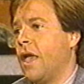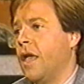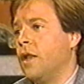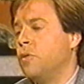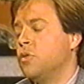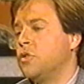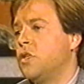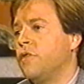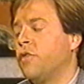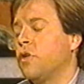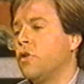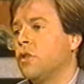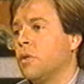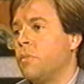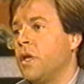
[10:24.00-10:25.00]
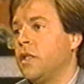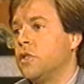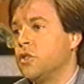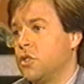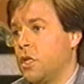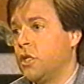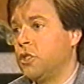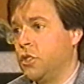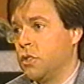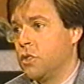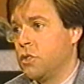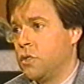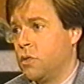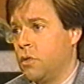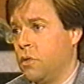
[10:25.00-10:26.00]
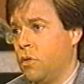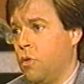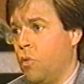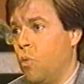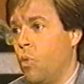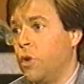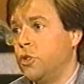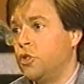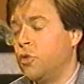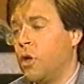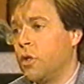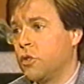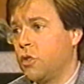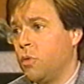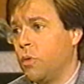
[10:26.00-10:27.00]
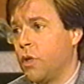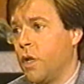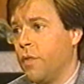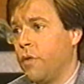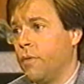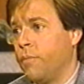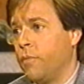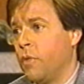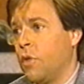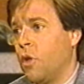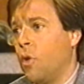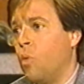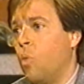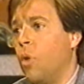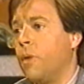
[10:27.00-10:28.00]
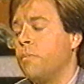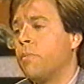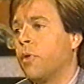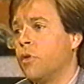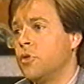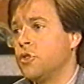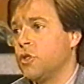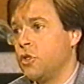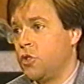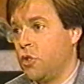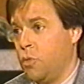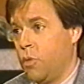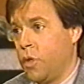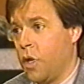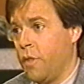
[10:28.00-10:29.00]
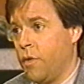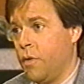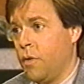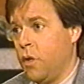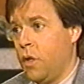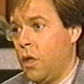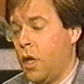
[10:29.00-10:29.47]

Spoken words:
And it was difficult to make distinctions, one drug to another, mm-hmm. one person to another.